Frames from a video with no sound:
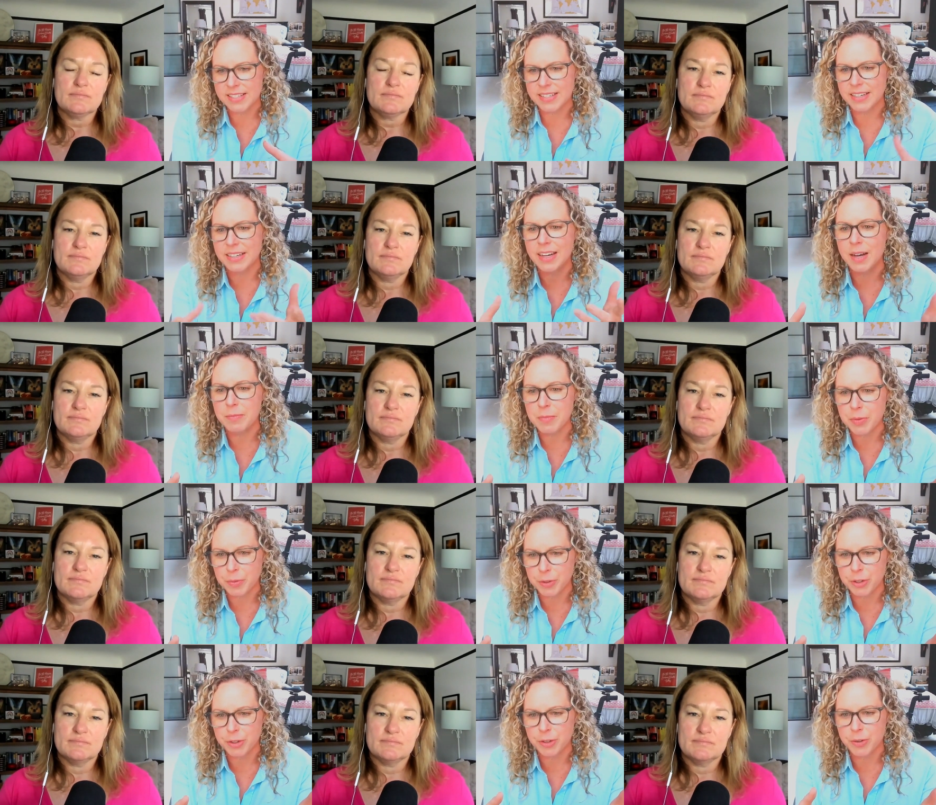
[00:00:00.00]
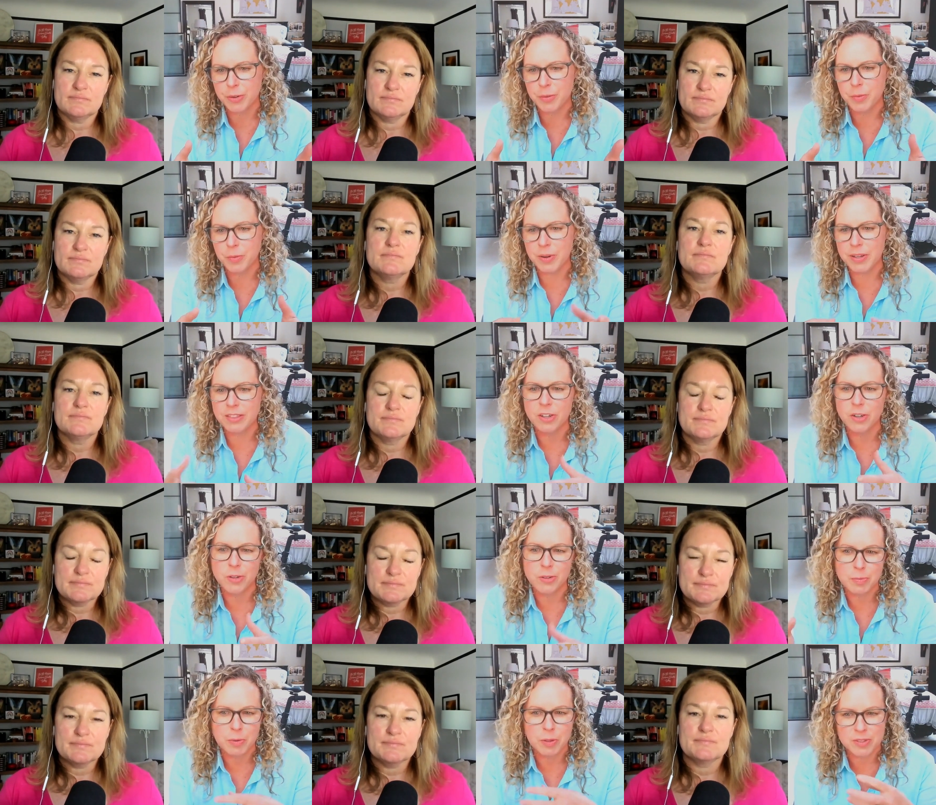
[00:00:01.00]
Speaker 1: is going to come through with
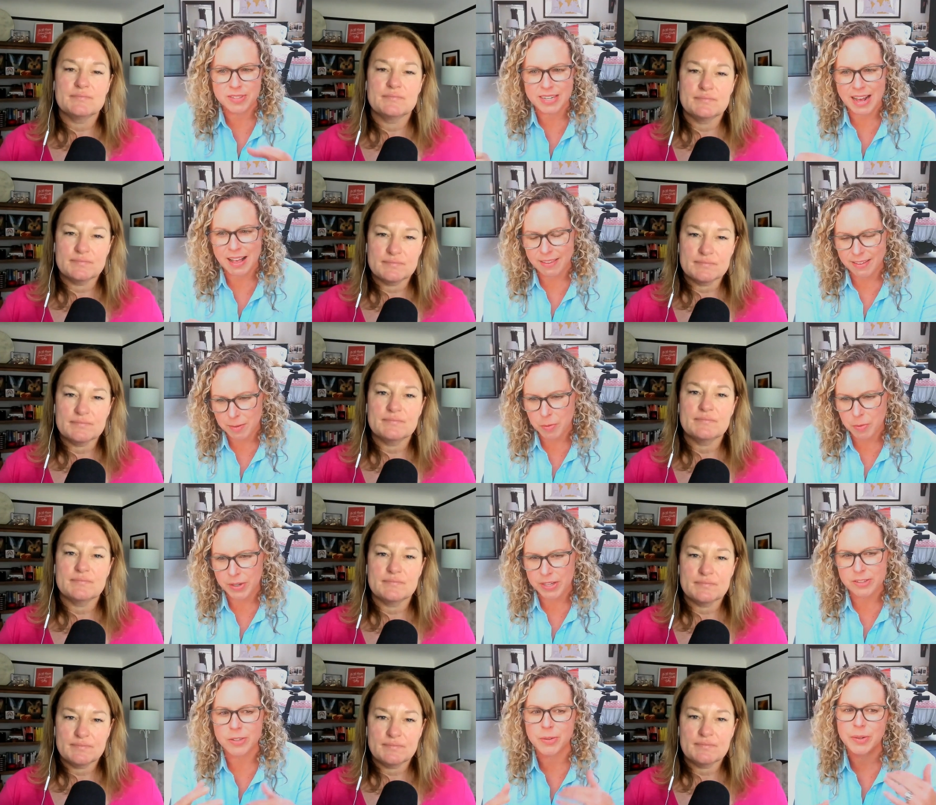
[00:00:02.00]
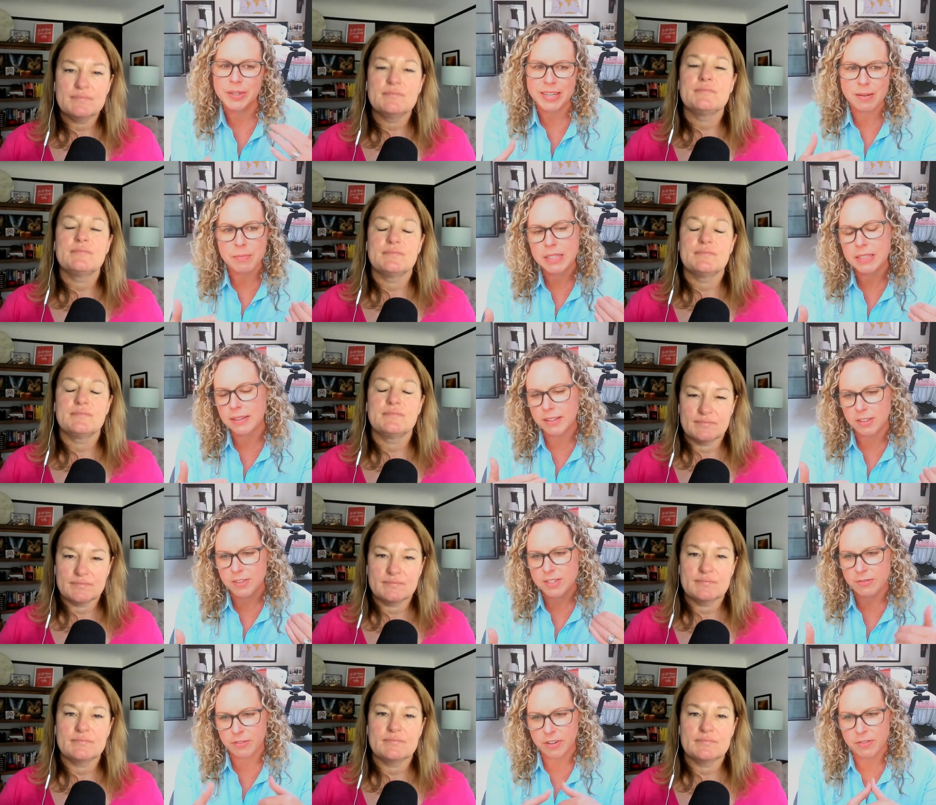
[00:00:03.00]
those personality points. So it can be a
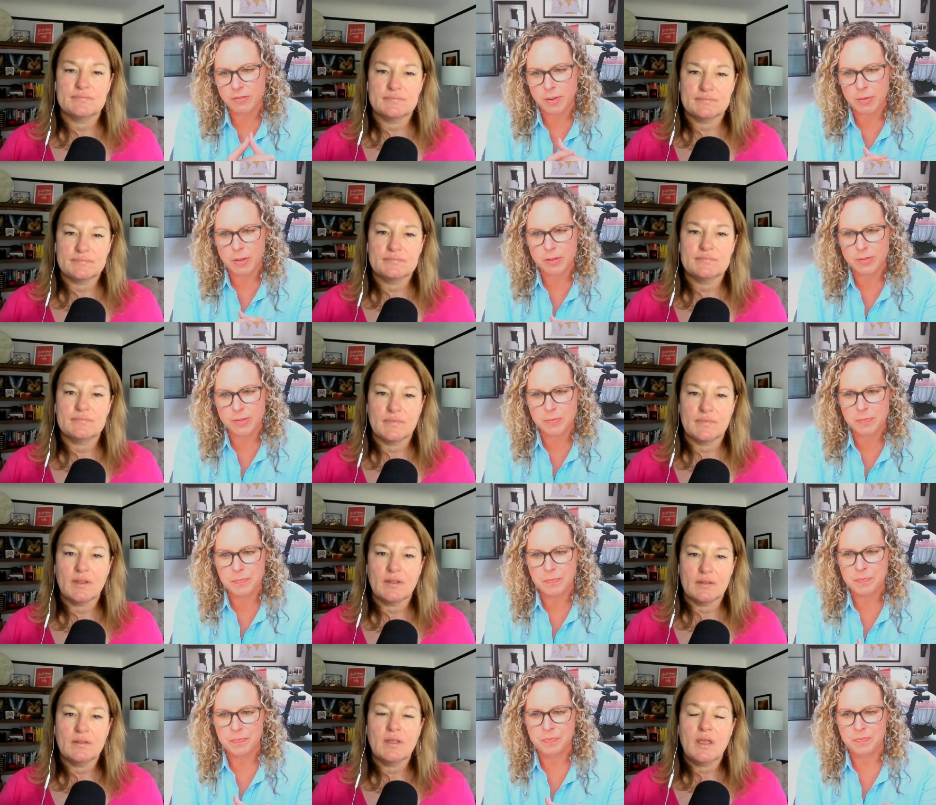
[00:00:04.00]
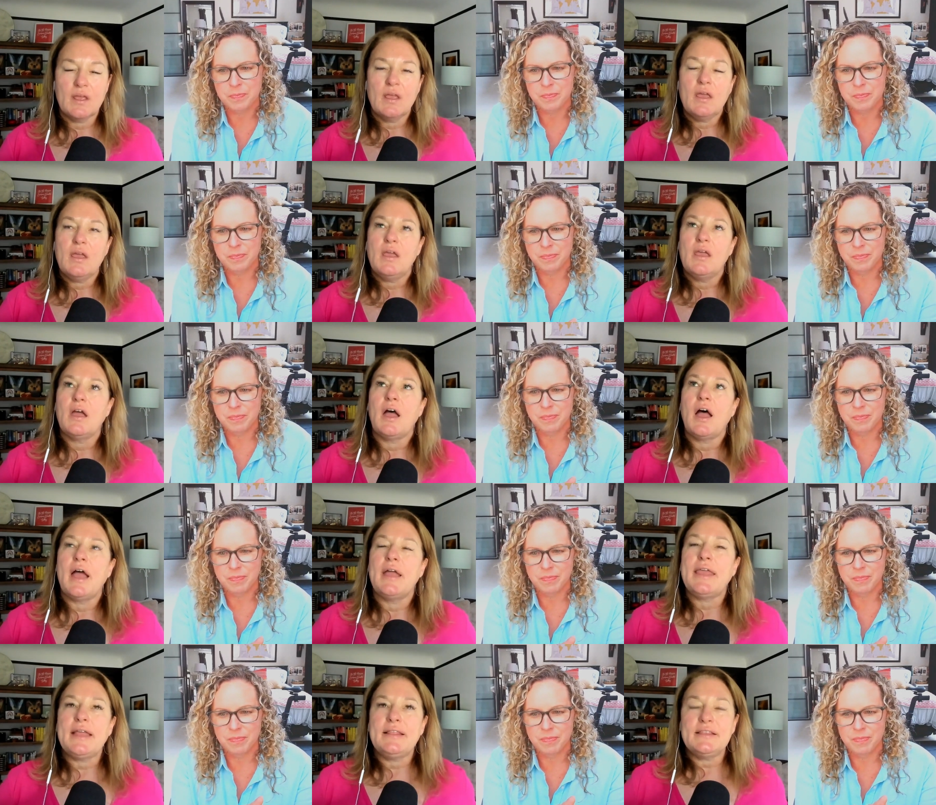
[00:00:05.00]
little different from those.
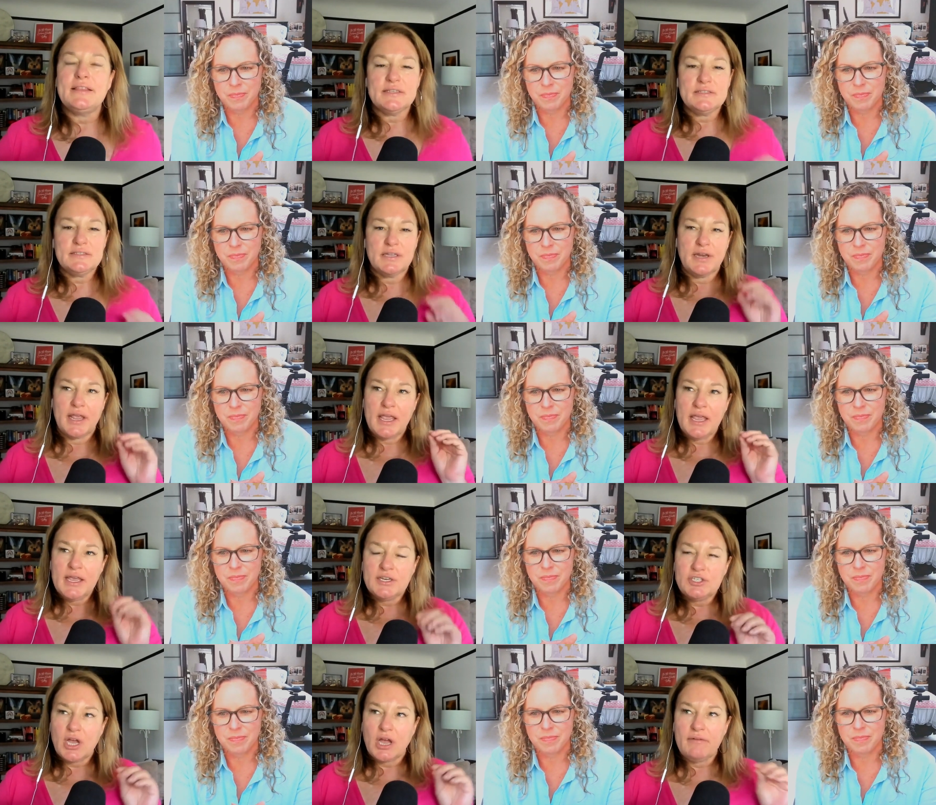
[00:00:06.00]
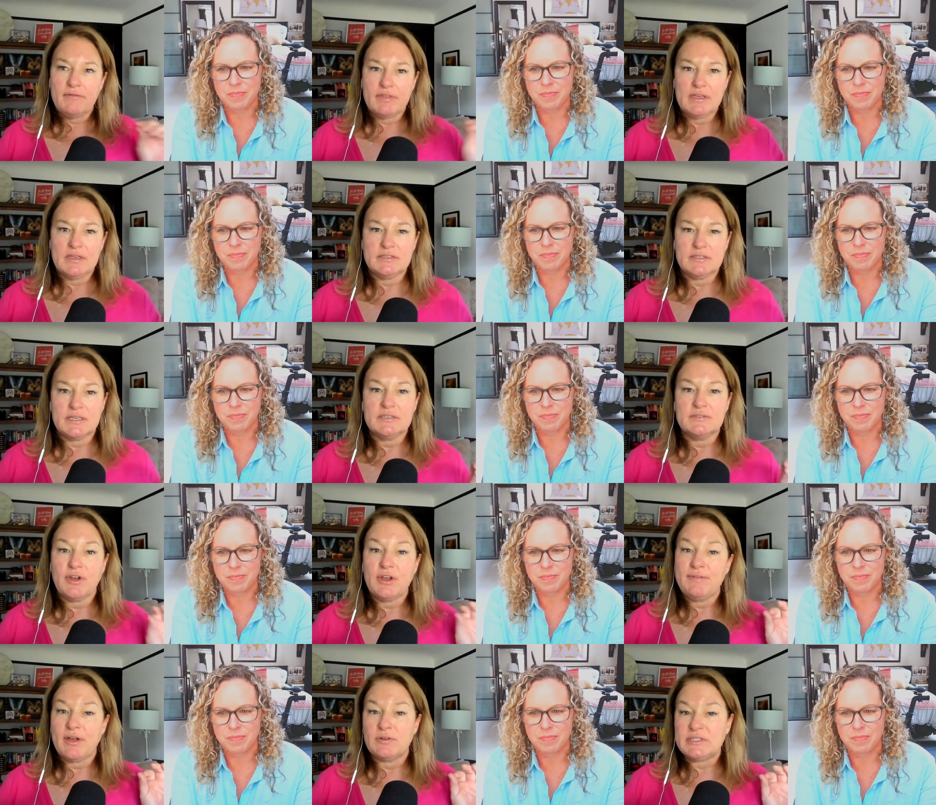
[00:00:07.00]
Speaker 2: I get the sense that each of these is
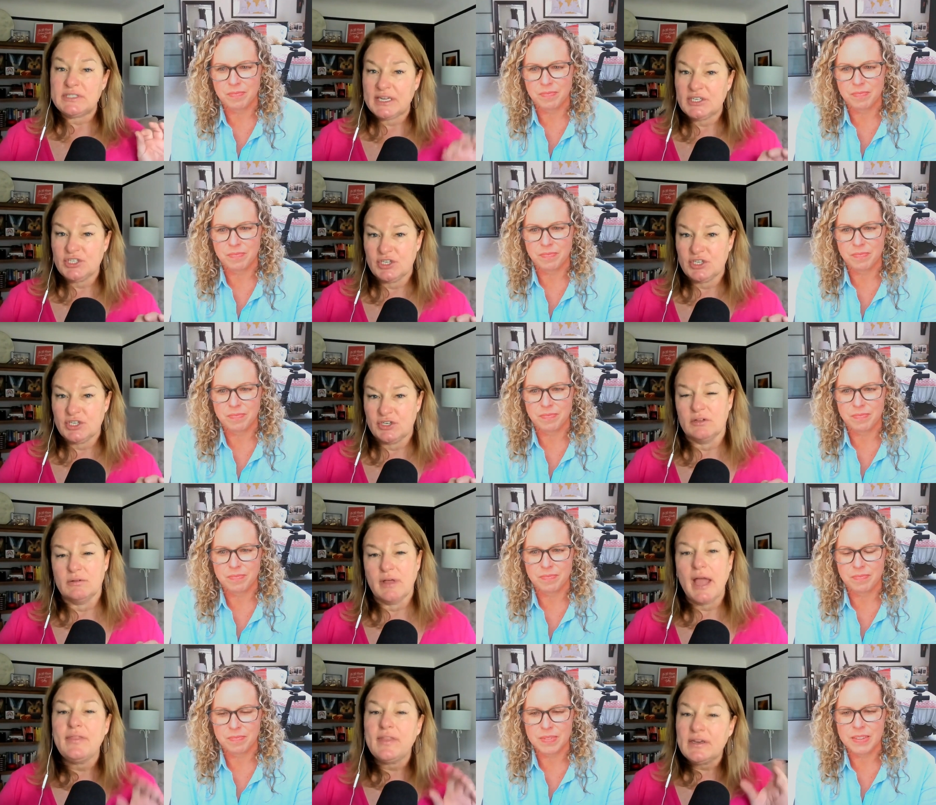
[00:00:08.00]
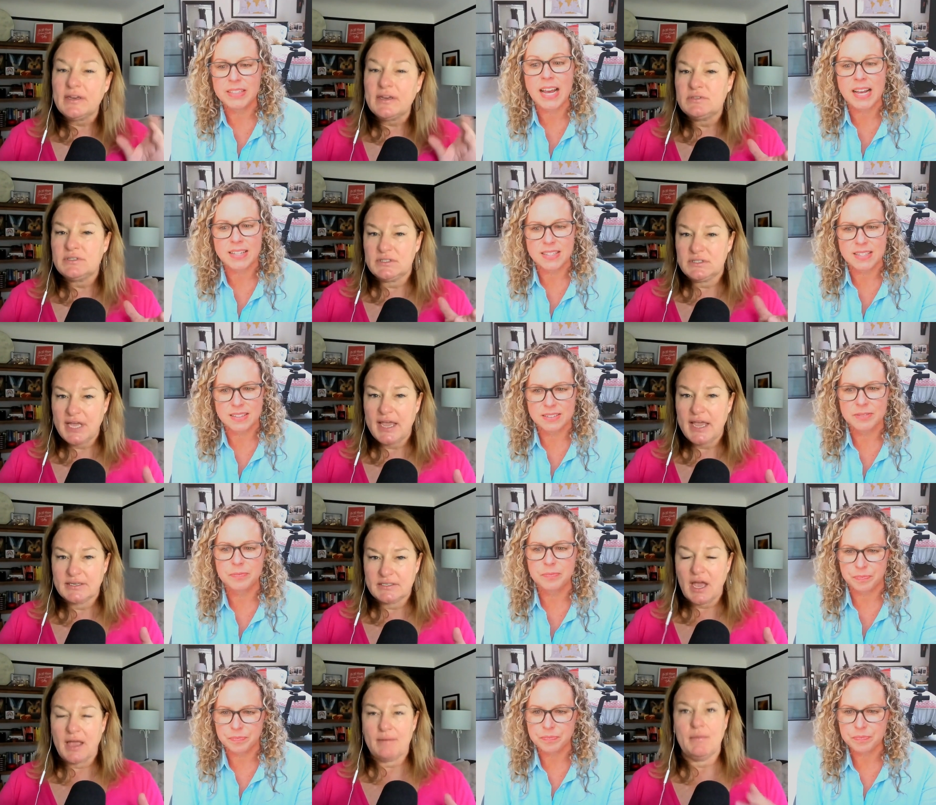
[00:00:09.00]
very foundational and they do yeah. take
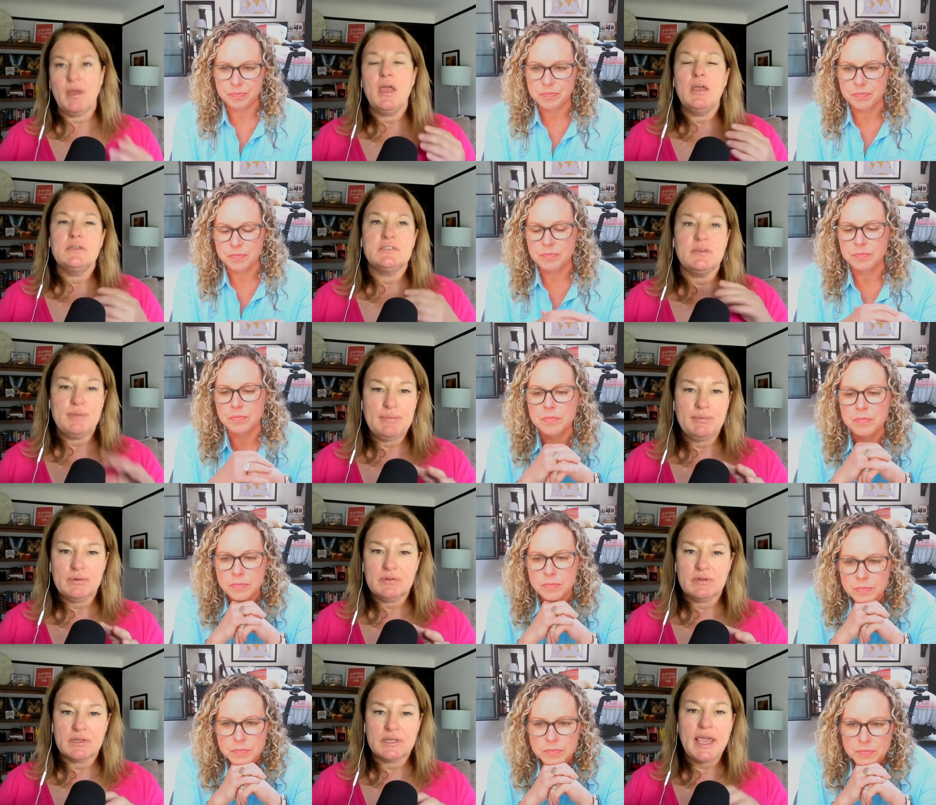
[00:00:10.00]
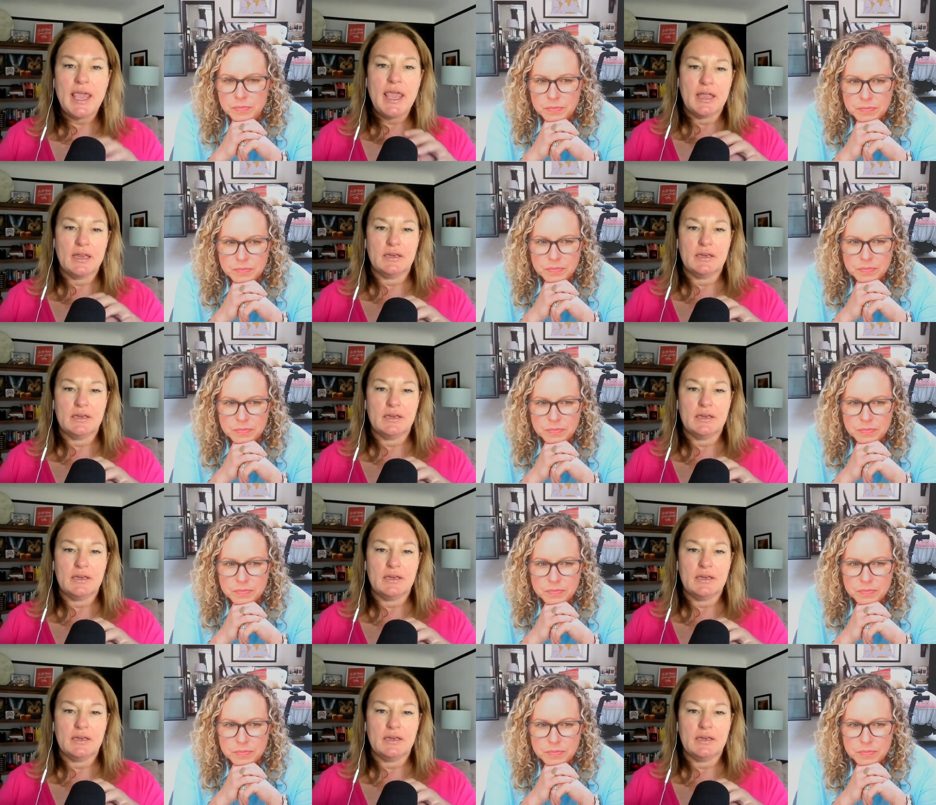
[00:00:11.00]
time. Some people can't,